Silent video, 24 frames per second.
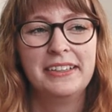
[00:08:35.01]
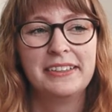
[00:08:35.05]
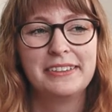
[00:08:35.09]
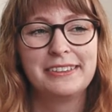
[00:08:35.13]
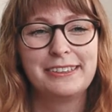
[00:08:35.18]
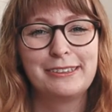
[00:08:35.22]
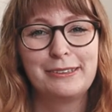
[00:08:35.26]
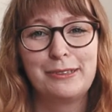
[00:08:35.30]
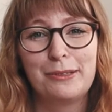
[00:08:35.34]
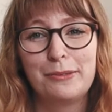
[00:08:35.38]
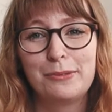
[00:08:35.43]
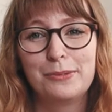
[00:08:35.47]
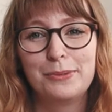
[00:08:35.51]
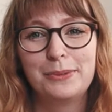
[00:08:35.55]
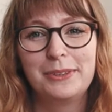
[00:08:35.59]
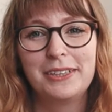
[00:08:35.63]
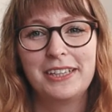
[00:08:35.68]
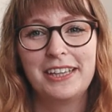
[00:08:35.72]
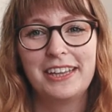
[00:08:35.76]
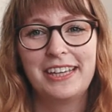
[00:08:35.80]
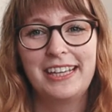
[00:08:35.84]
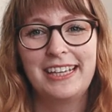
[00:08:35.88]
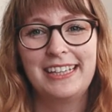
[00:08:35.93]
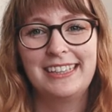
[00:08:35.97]
So those were
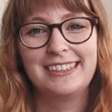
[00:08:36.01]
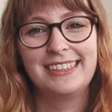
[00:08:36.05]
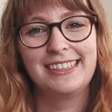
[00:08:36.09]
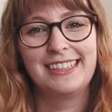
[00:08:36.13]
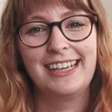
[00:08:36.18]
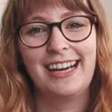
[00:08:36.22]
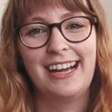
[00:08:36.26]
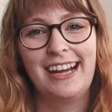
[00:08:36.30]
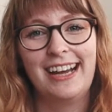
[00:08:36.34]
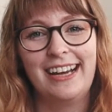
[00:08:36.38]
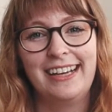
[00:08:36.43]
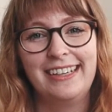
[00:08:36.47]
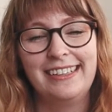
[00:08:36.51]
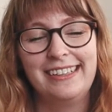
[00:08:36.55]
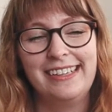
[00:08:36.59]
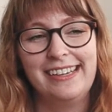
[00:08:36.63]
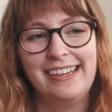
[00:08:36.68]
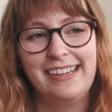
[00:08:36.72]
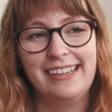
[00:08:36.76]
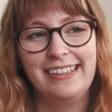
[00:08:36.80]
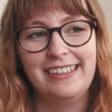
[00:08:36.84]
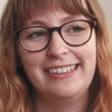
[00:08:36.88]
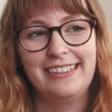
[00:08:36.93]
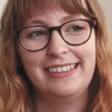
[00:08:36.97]
the things that I
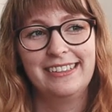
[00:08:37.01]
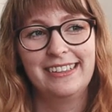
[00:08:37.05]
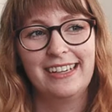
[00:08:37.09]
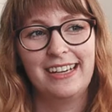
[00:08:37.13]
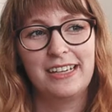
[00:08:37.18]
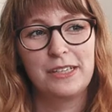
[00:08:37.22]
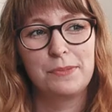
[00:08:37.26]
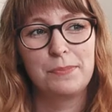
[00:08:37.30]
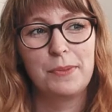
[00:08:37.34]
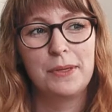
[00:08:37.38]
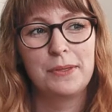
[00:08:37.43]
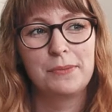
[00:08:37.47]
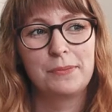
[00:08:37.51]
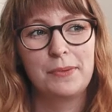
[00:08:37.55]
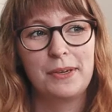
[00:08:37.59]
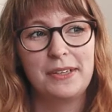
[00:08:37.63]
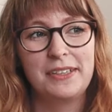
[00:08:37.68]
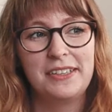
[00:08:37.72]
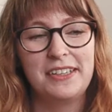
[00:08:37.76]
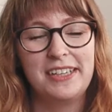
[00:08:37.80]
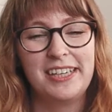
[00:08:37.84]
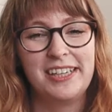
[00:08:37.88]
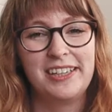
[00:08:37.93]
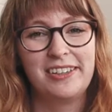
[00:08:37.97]
did. I spent
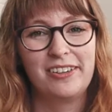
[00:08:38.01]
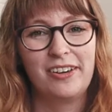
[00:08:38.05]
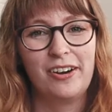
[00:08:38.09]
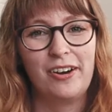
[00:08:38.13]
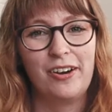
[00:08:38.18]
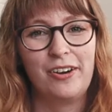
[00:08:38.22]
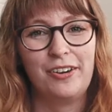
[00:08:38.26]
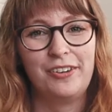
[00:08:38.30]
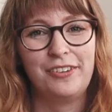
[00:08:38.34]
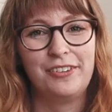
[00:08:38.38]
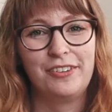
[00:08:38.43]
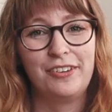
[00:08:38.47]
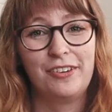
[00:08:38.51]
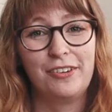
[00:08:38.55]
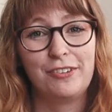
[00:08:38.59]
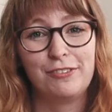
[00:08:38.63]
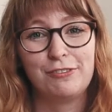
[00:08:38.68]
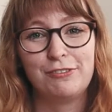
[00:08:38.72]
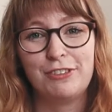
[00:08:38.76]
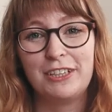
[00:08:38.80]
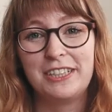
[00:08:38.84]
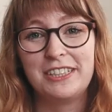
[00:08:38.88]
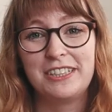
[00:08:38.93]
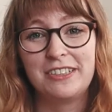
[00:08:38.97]
1 year on
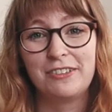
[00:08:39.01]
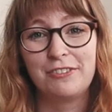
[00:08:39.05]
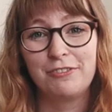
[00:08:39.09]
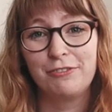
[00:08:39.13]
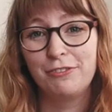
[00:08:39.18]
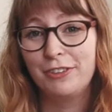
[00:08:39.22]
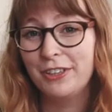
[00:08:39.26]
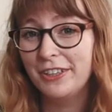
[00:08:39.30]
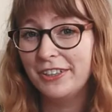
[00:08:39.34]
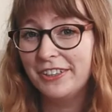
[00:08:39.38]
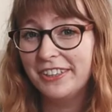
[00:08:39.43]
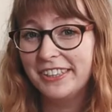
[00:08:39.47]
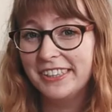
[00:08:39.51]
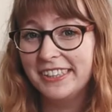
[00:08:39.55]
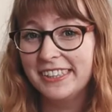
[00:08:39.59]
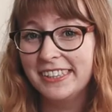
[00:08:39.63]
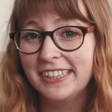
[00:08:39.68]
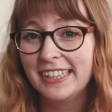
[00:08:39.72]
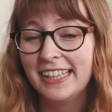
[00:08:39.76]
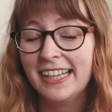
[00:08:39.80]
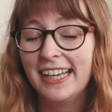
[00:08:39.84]
facing fears,